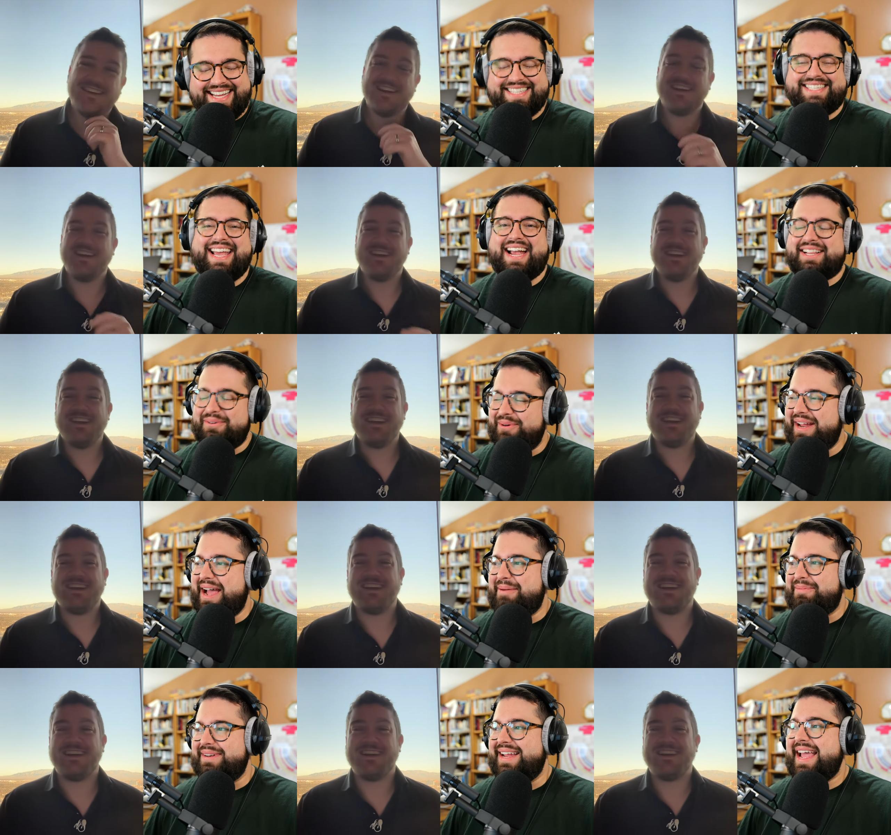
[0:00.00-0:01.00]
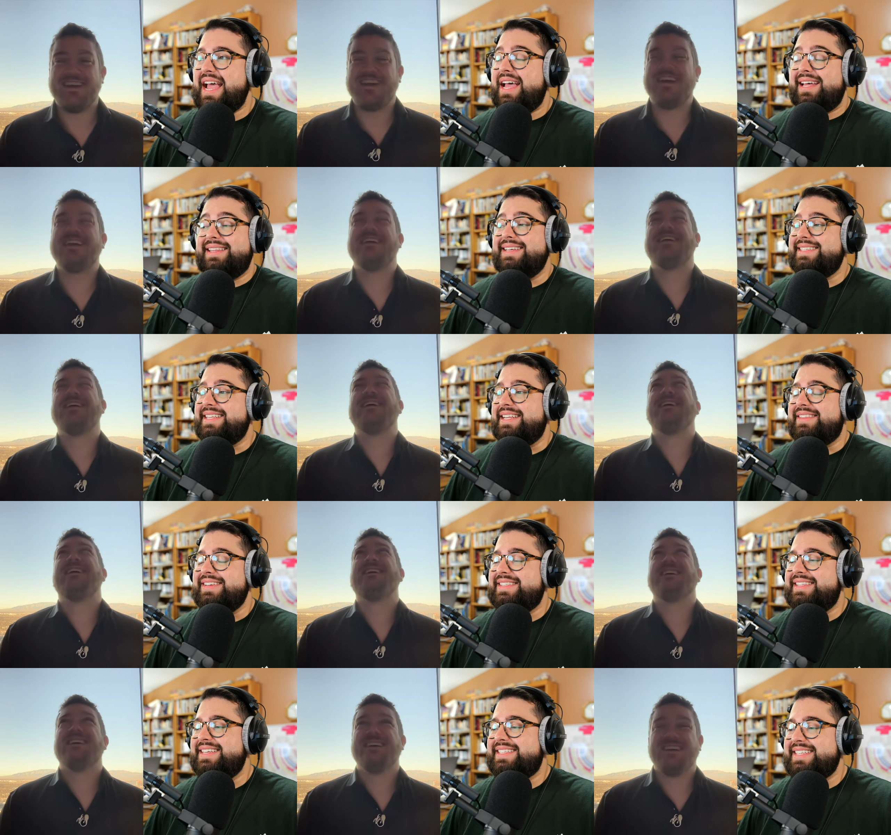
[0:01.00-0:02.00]
Speaker 1: exactly what happened. Listen,
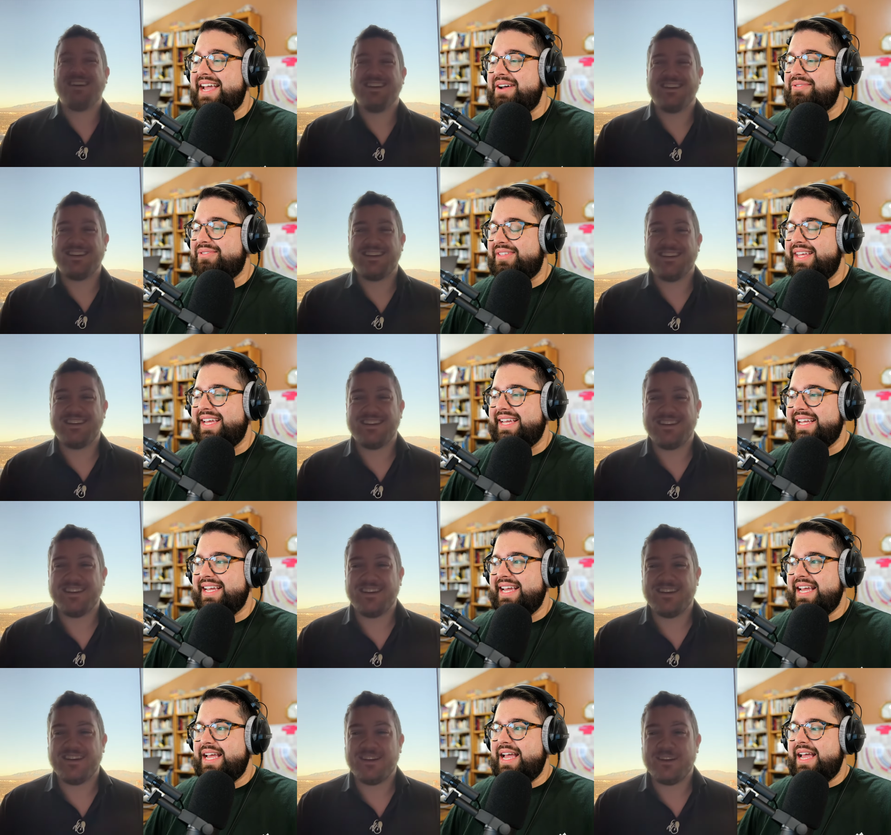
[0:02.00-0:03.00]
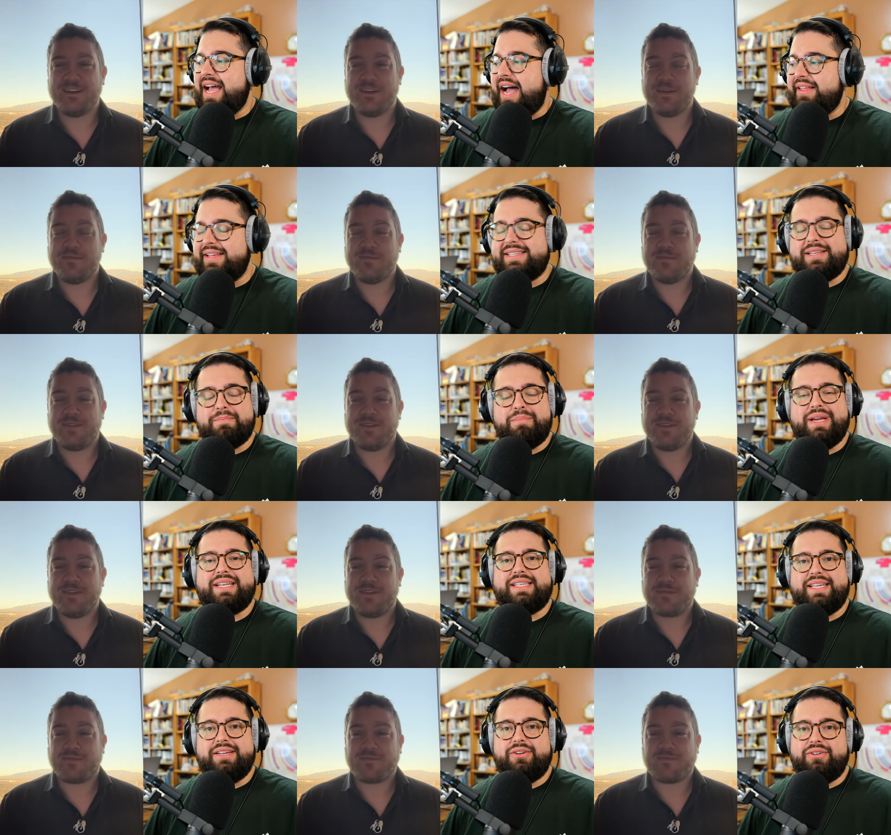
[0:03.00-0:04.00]
the the sound thing, it's a
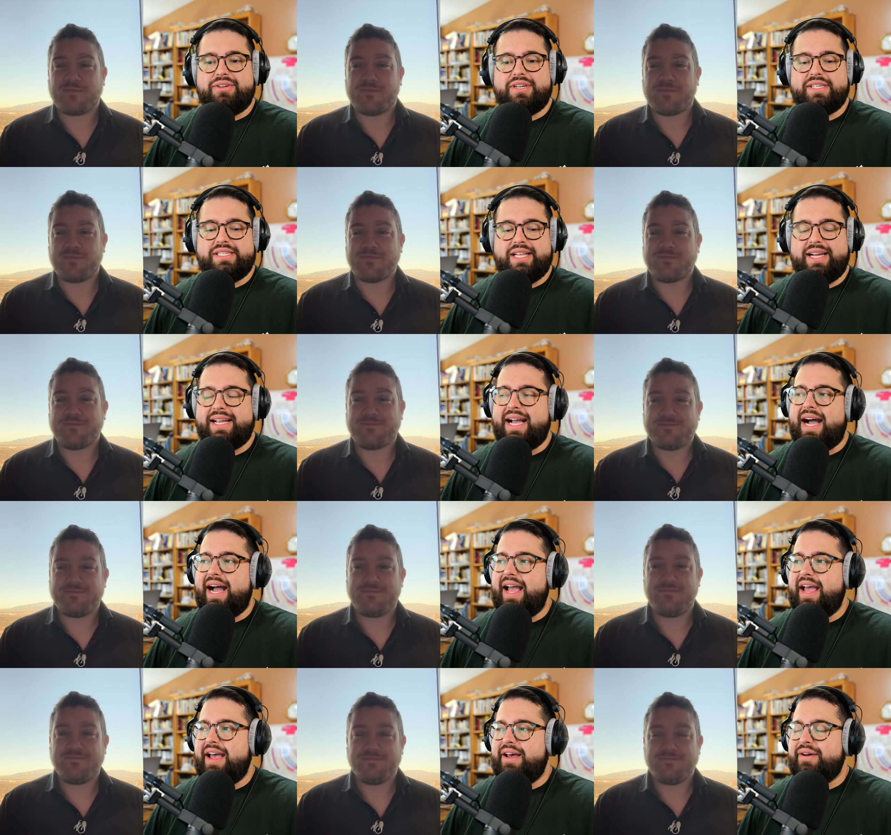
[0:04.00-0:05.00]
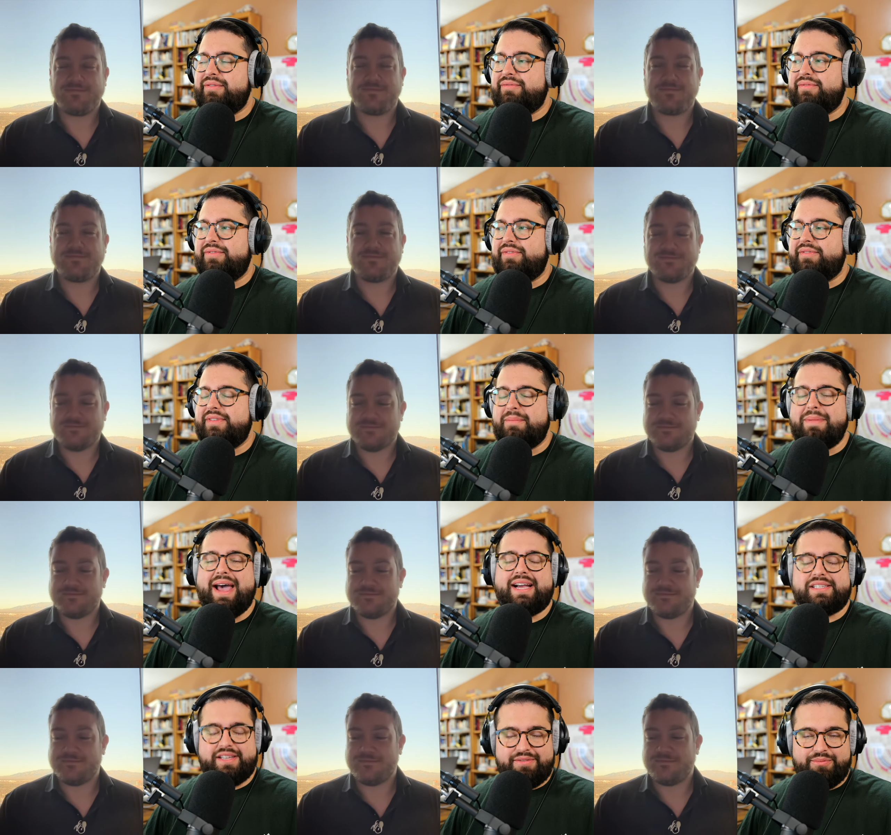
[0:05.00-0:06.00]
big deal because like I have the
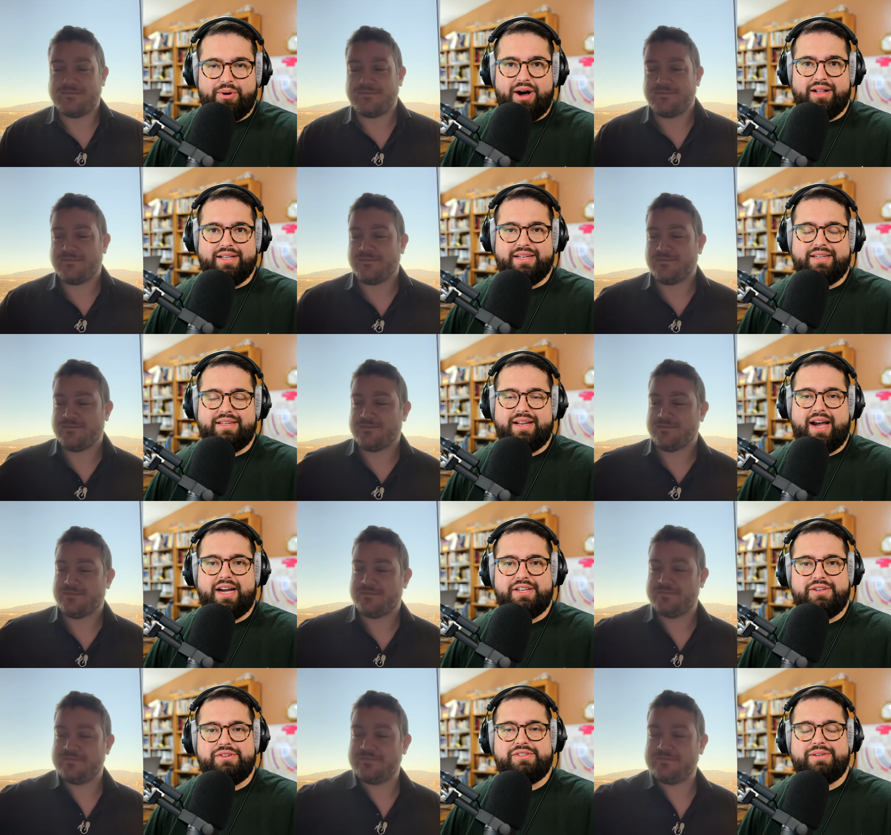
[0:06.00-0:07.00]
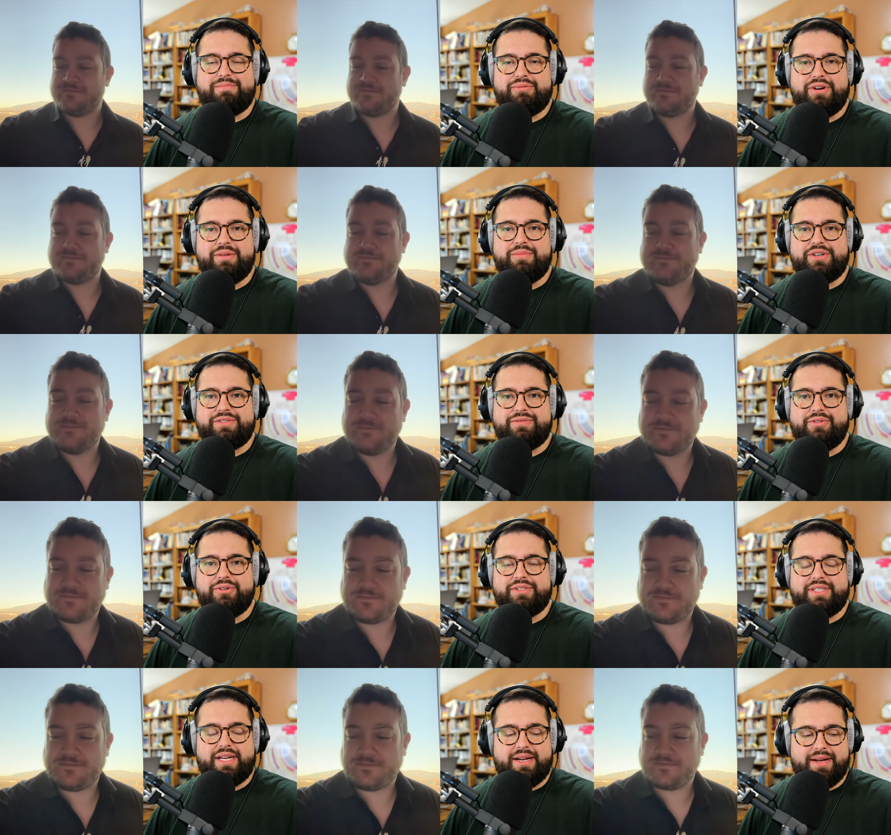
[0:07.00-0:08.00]
MagSafe wallet, I use it pretty much
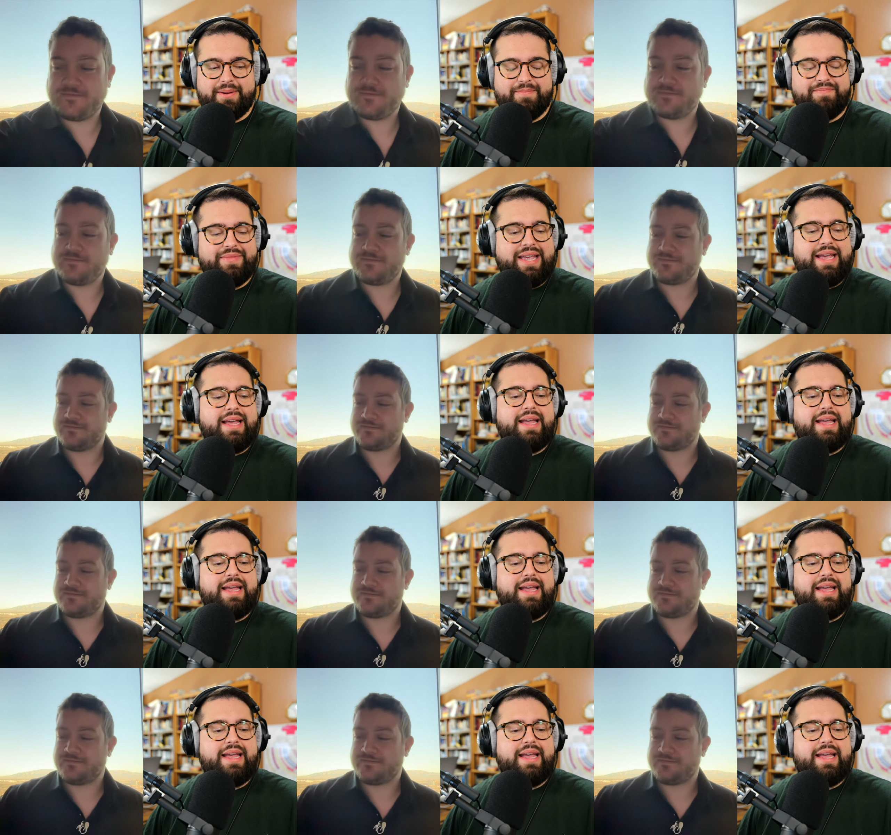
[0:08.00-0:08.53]
full time.